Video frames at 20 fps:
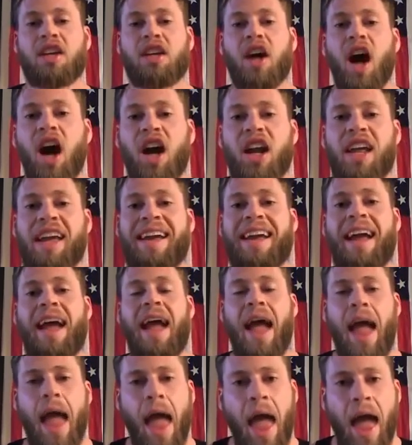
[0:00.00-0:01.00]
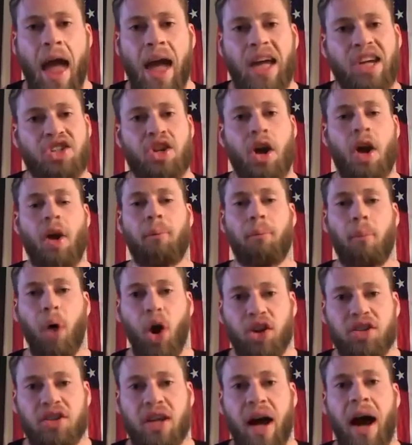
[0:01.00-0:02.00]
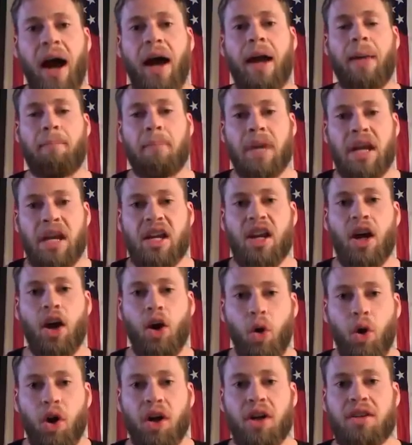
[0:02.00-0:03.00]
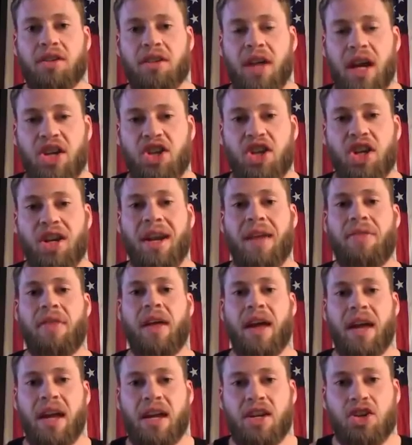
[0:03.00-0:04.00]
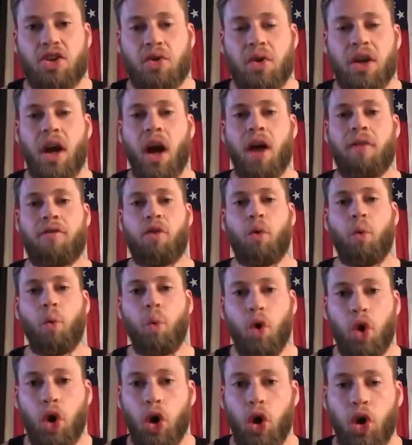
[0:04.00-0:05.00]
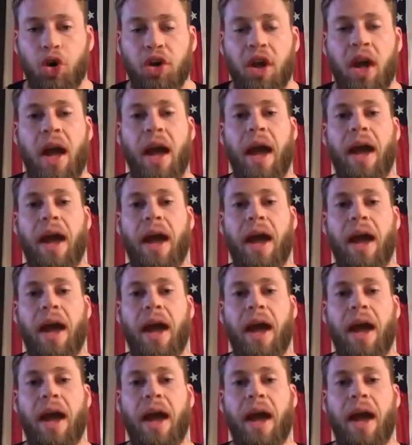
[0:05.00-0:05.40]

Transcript: cutting-edge, multimedia organization in the history of the world,